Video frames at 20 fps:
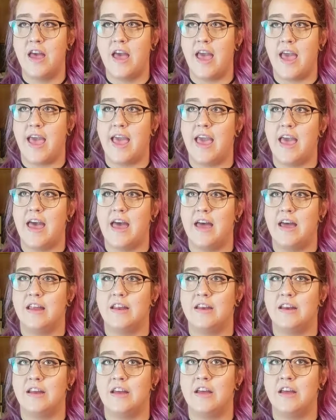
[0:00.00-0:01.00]

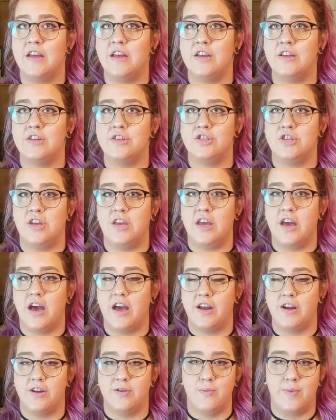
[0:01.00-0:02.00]
and she
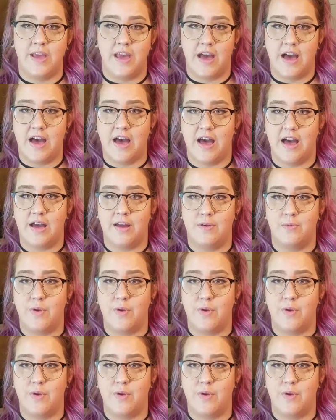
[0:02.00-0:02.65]
hired me on.